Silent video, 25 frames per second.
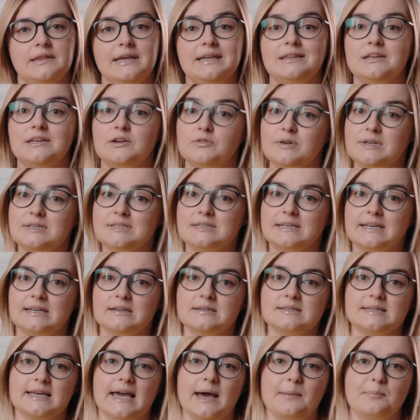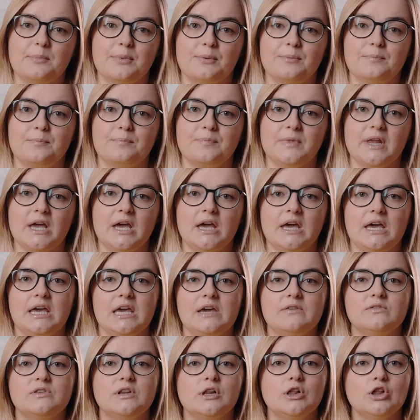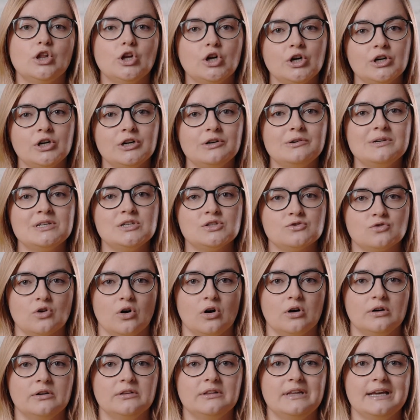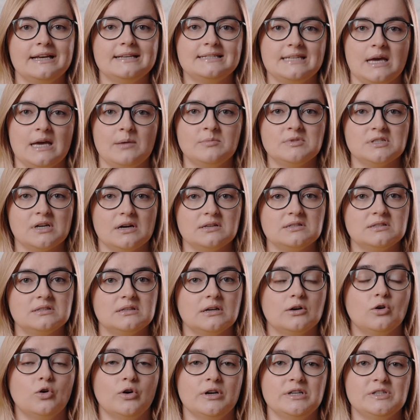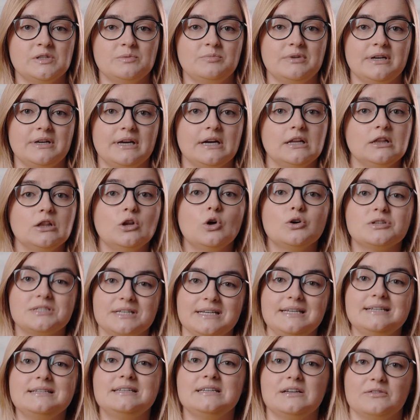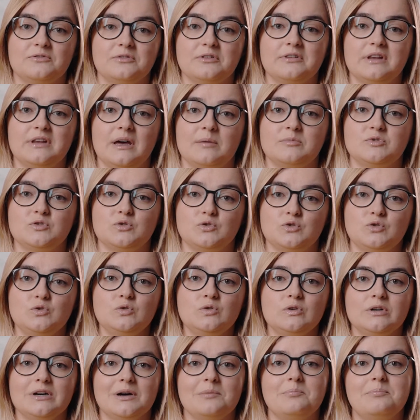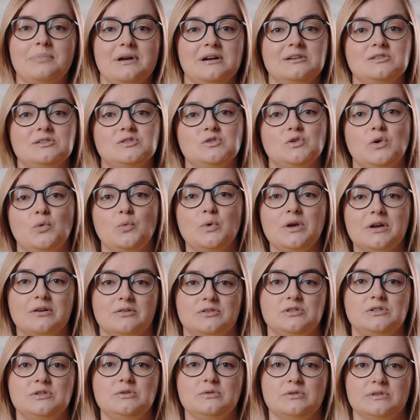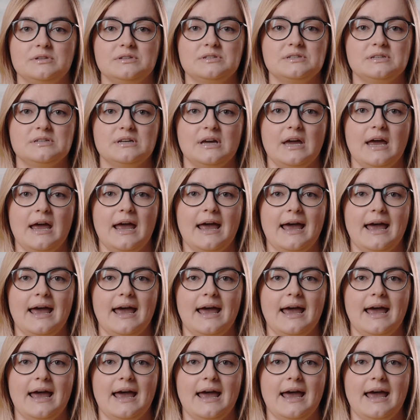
The increased skills gap. If the learner is strong, the exam tasks are going to be a lot easier for them to do compared to a weaker student,